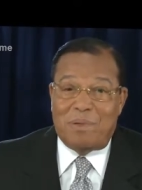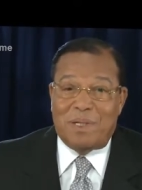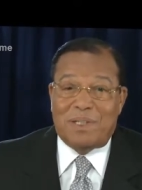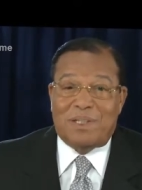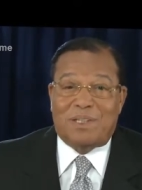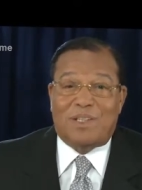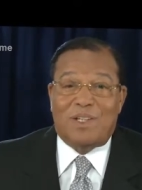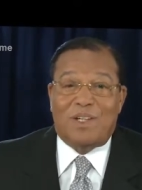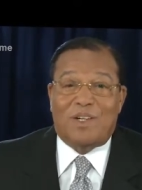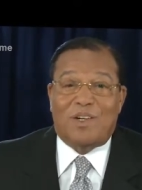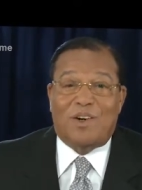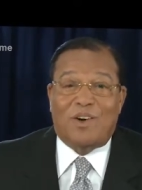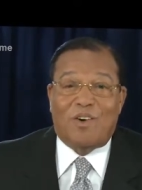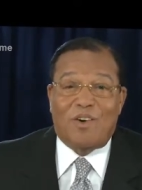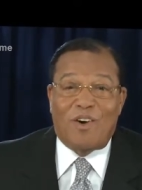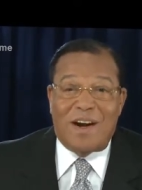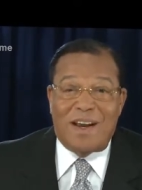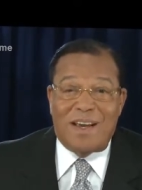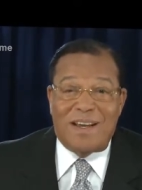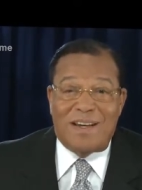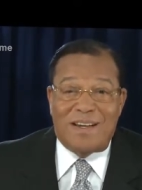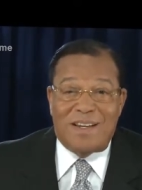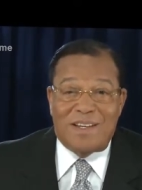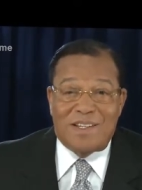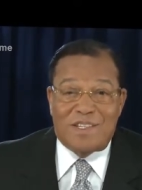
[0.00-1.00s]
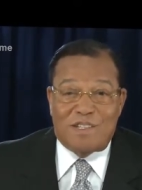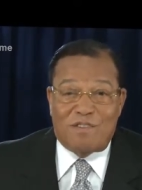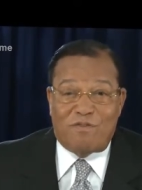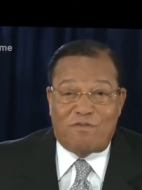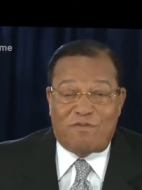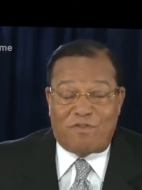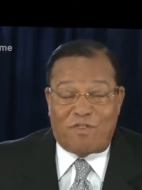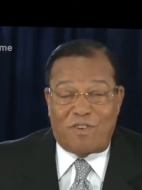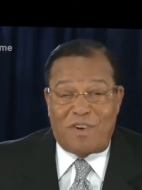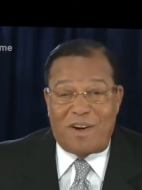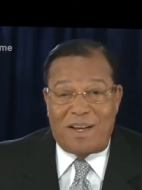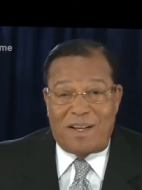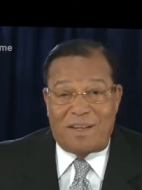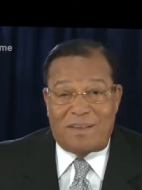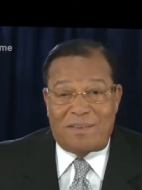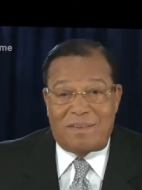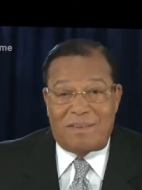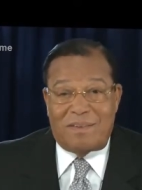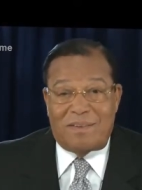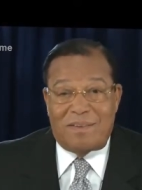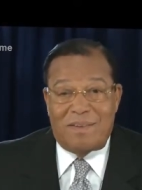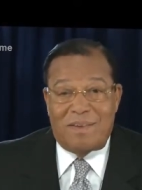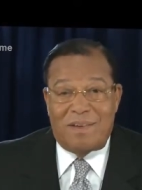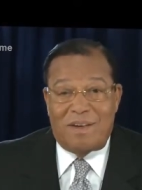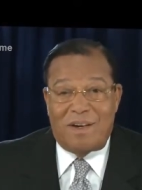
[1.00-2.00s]
but the greatest
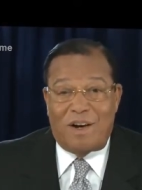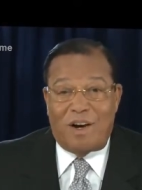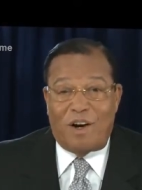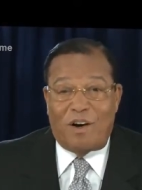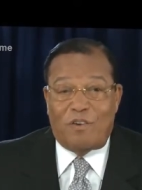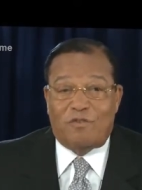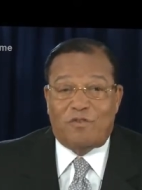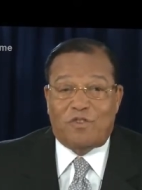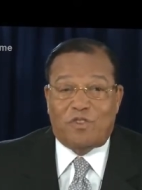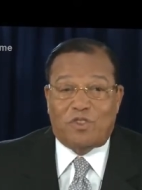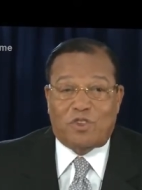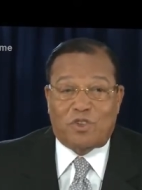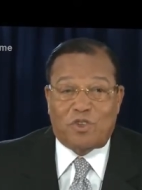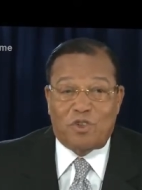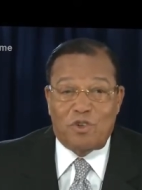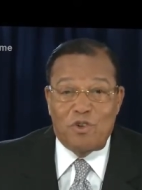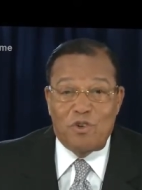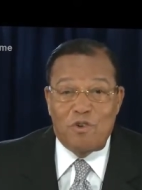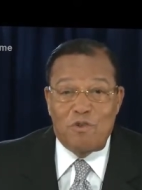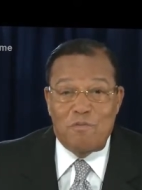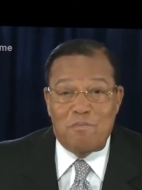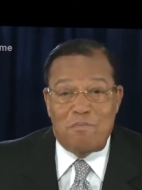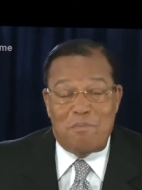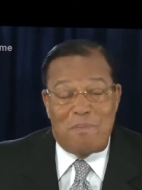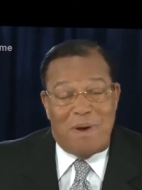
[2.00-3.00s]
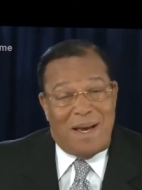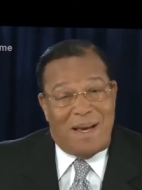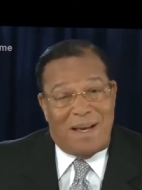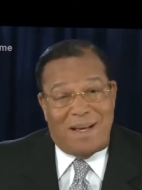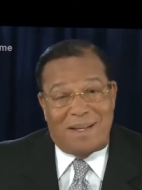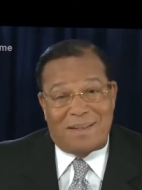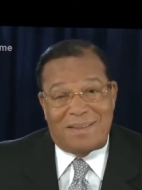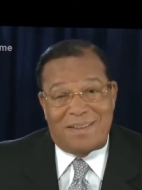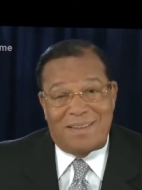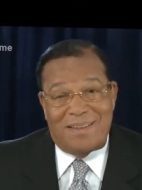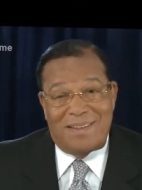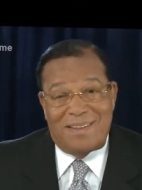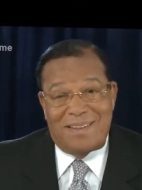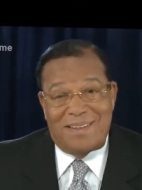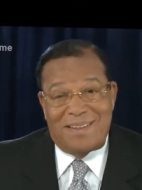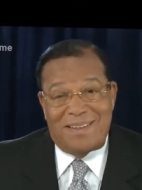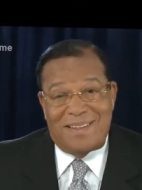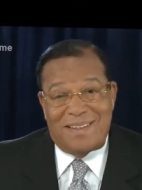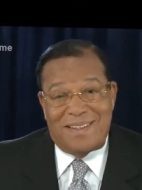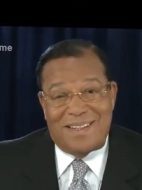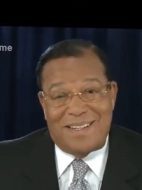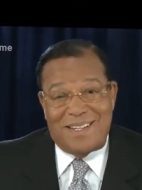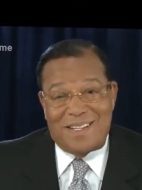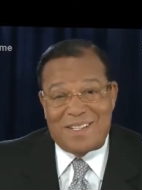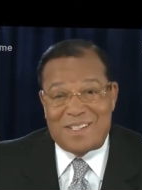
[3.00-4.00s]
friend of true man
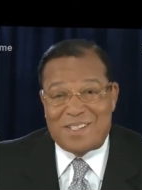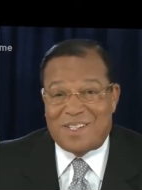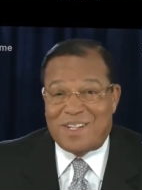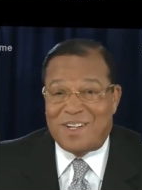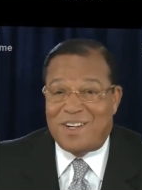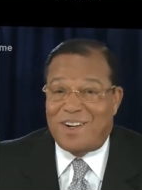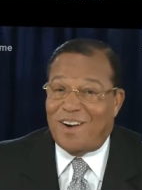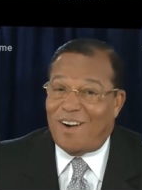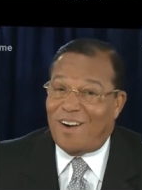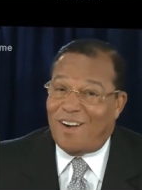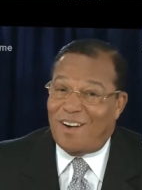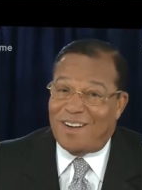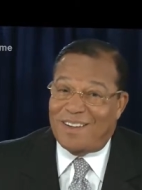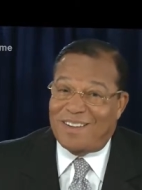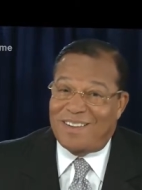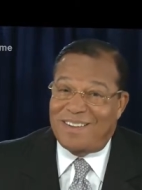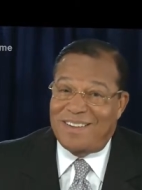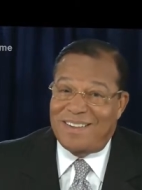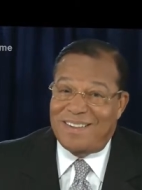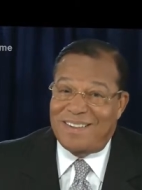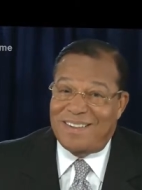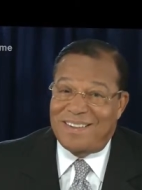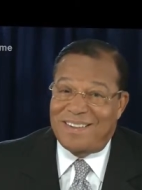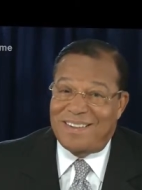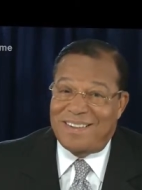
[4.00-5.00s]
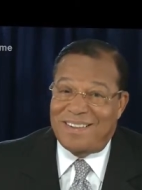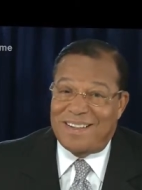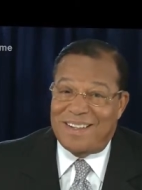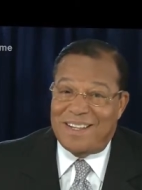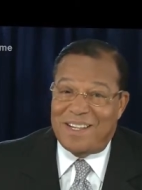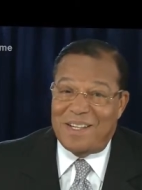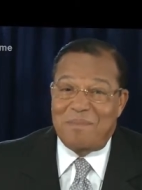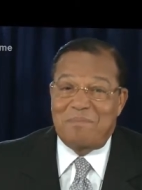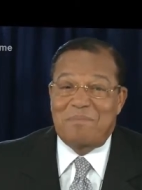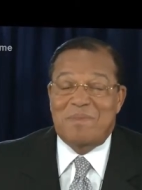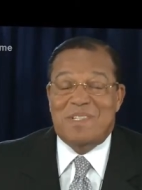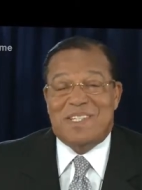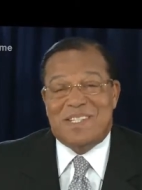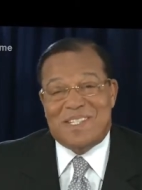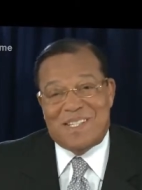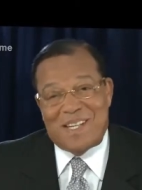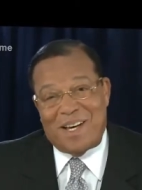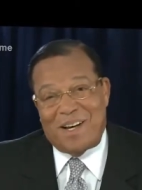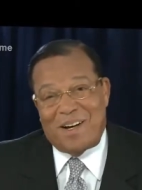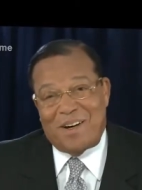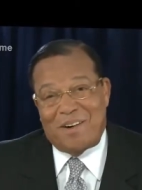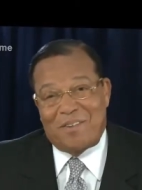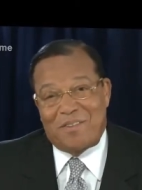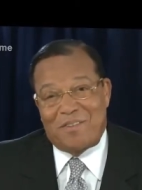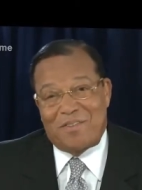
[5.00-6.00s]
is God
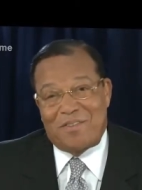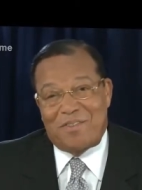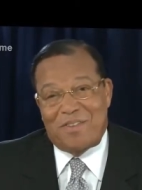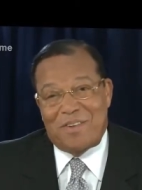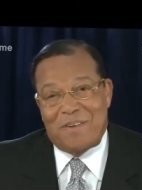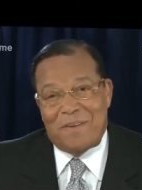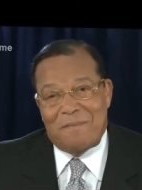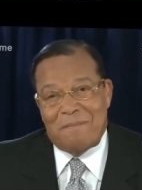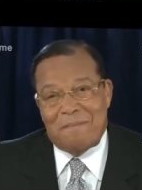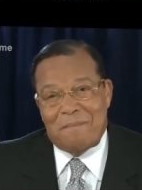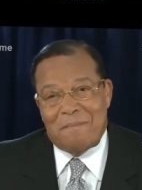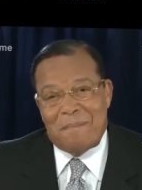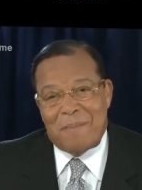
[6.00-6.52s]
himself.